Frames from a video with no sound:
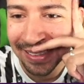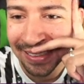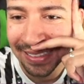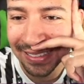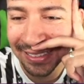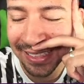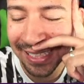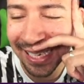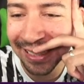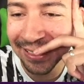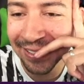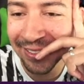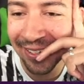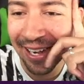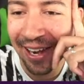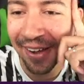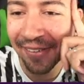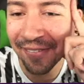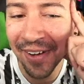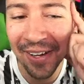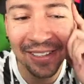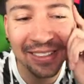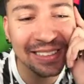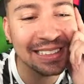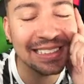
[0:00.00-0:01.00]
Jandre, I've
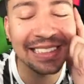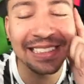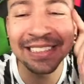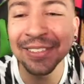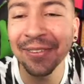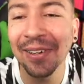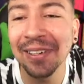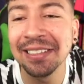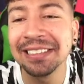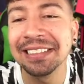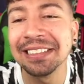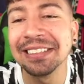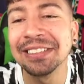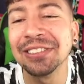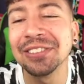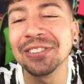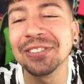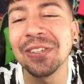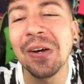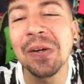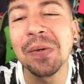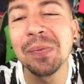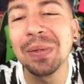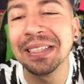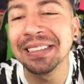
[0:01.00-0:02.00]
answered this question
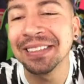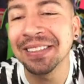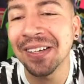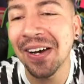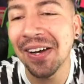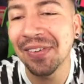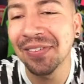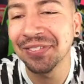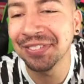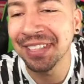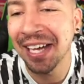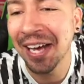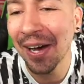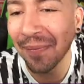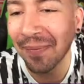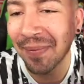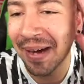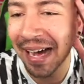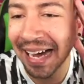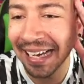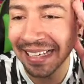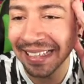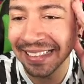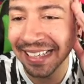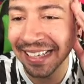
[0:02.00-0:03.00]
so many times now,
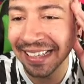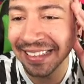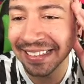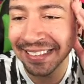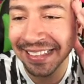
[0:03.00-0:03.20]
man.